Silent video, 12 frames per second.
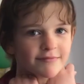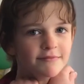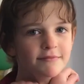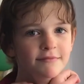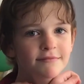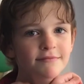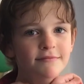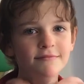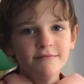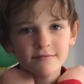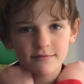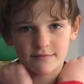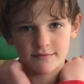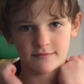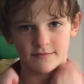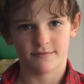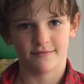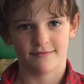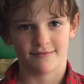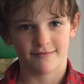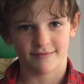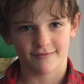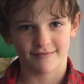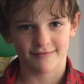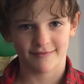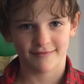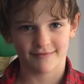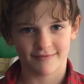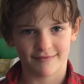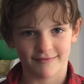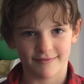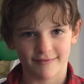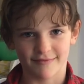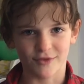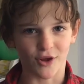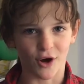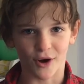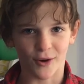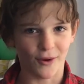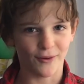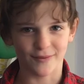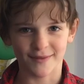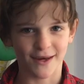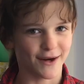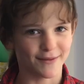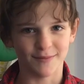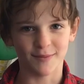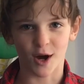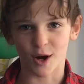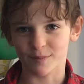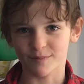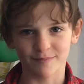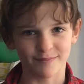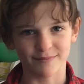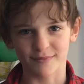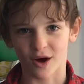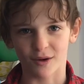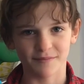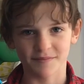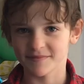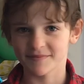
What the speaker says: And she's probably just going to end up watching, but I thought I'd introduce her anyhow. No.